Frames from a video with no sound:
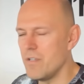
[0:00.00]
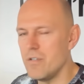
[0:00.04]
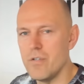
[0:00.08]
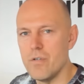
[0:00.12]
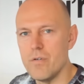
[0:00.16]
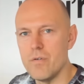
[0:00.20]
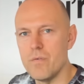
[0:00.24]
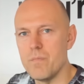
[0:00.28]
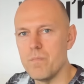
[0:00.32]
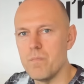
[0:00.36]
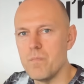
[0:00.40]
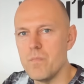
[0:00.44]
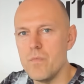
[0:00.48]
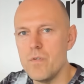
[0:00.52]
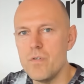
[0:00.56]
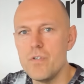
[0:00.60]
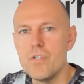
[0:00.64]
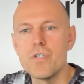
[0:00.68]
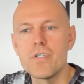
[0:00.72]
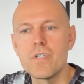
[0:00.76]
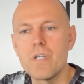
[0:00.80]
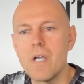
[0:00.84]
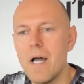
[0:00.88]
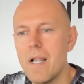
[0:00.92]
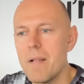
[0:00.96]
you, you
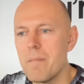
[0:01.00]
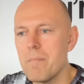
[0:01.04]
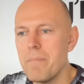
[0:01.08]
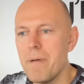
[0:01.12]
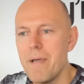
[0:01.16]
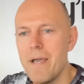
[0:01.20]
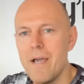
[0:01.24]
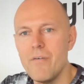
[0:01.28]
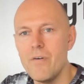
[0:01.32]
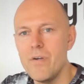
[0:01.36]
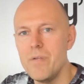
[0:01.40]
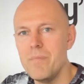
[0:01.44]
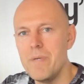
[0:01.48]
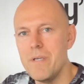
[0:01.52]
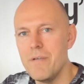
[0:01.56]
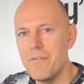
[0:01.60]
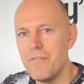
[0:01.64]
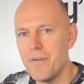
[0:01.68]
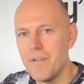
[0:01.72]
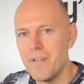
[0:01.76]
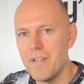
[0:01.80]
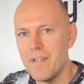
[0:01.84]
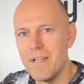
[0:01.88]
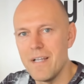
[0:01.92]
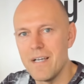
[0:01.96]
just gotta bear with me
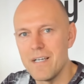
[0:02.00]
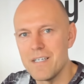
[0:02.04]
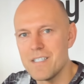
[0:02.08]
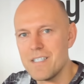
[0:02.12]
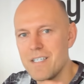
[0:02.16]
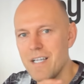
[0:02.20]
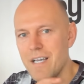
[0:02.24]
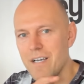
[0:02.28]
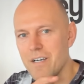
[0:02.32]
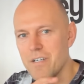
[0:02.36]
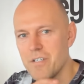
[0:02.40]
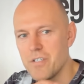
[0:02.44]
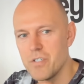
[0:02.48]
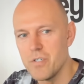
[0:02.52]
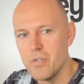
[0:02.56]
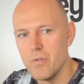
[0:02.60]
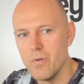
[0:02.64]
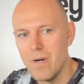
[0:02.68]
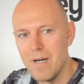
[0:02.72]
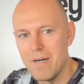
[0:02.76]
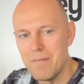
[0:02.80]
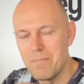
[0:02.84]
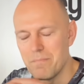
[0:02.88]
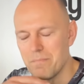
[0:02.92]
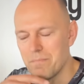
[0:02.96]
for the next day or two.
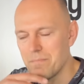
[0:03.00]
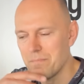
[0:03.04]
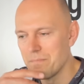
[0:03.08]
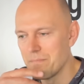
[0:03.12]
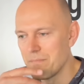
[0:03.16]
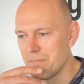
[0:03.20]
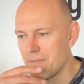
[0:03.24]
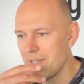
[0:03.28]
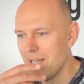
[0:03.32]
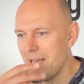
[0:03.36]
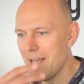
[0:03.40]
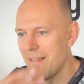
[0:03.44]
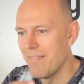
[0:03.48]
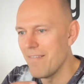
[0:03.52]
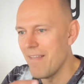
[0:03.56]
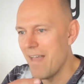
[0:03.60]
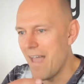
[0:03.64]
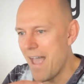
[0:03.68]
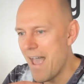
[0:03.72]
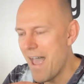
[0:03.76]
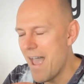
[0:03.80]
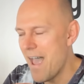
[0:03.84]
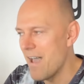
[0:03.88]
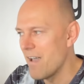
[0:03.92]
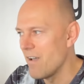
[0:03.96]
I'm getting the
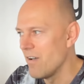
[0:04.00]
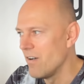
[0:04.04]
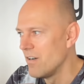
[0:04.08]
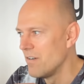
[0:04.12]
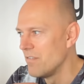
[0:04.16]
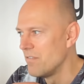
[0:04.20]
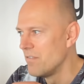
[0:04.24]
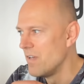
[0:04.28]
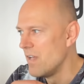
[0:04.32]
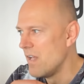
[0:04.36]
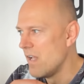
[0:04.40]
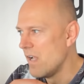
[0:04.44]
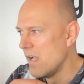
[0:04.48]
hang of